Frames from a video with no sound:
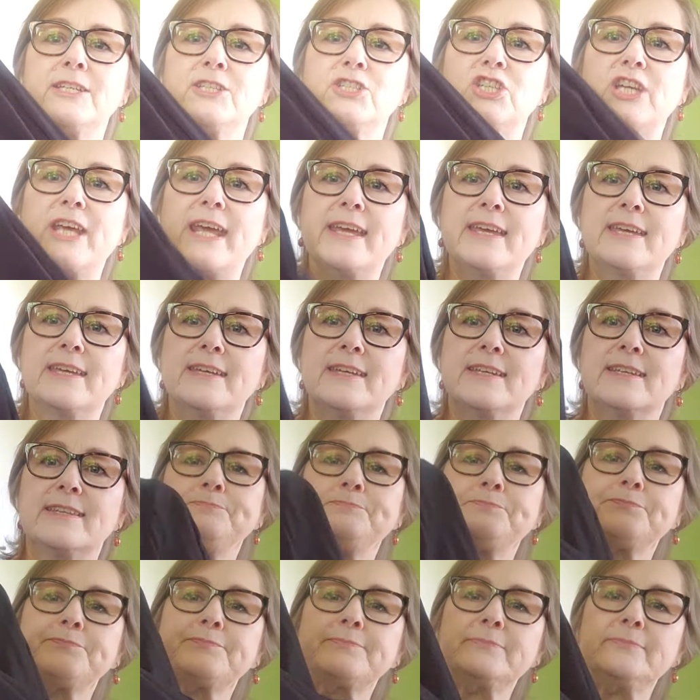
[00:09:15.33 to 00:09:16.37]
jacket.
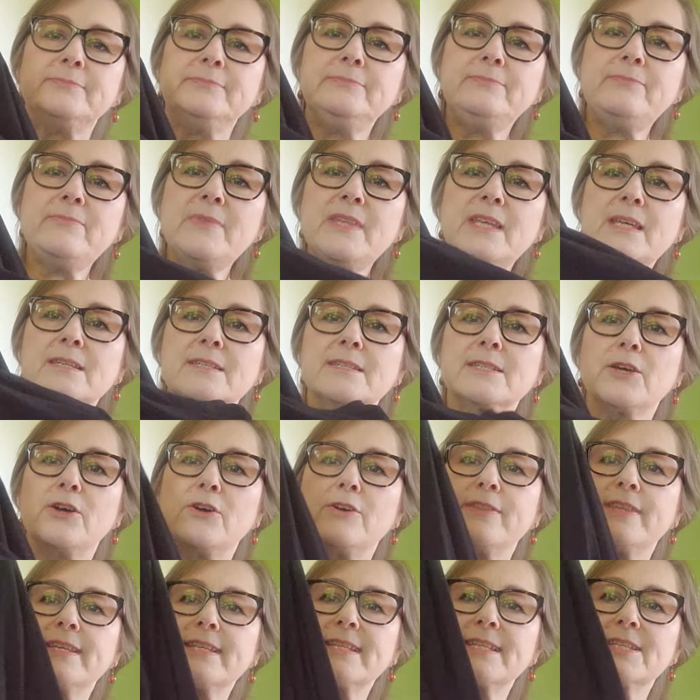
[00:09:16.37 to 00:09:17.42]

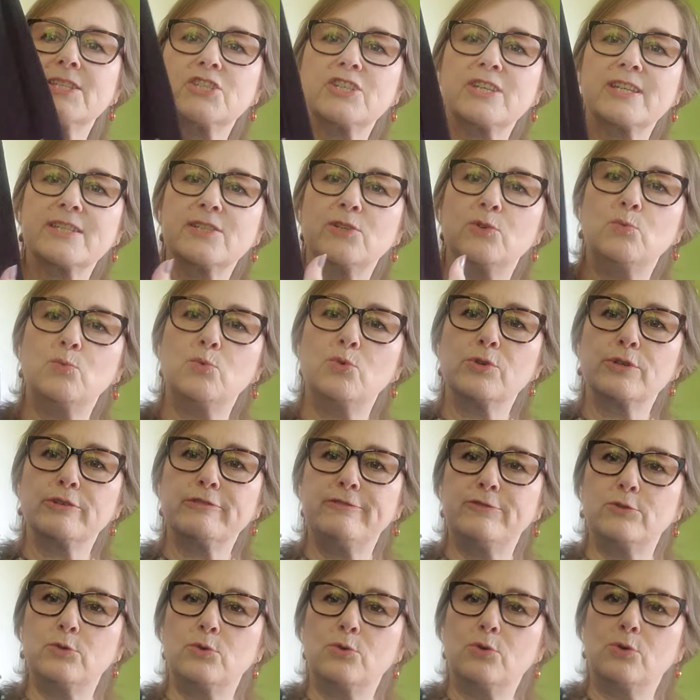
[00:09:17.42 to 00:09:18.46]
So this is just a
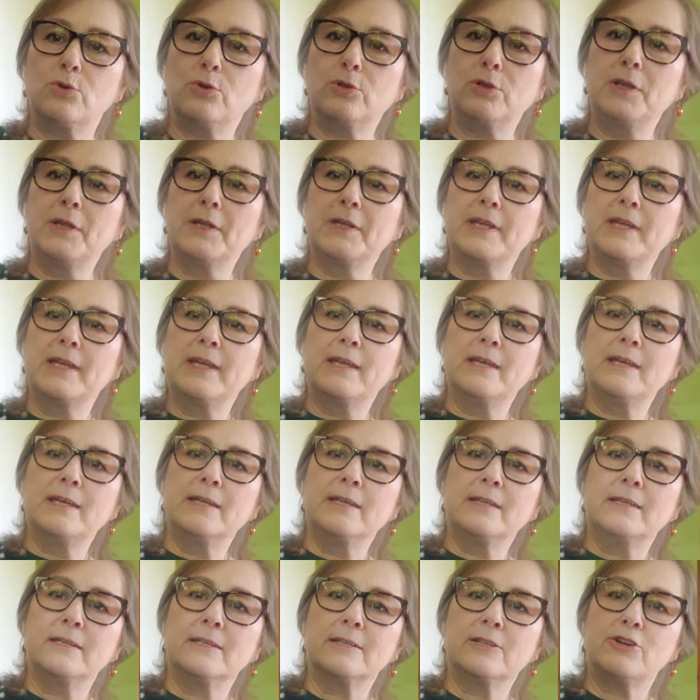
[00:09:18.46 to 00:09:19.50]
waterfall
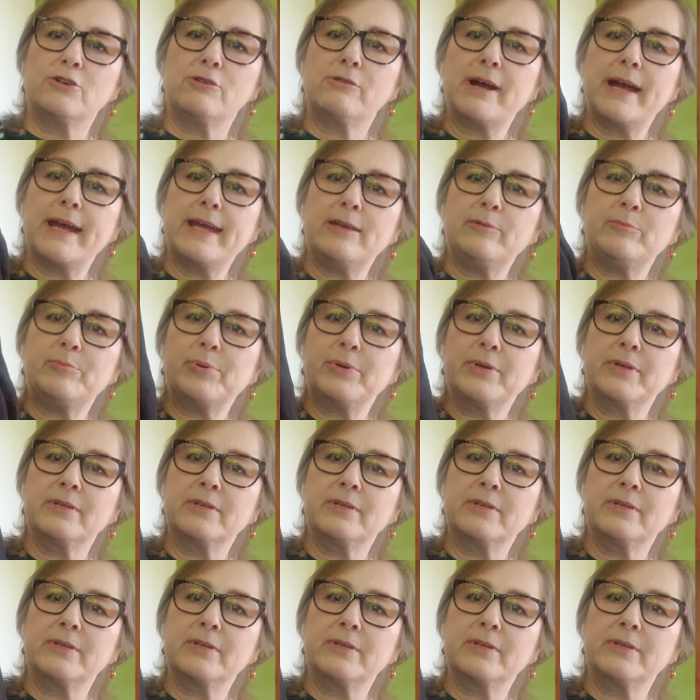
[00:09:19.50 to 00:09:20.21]
crepe,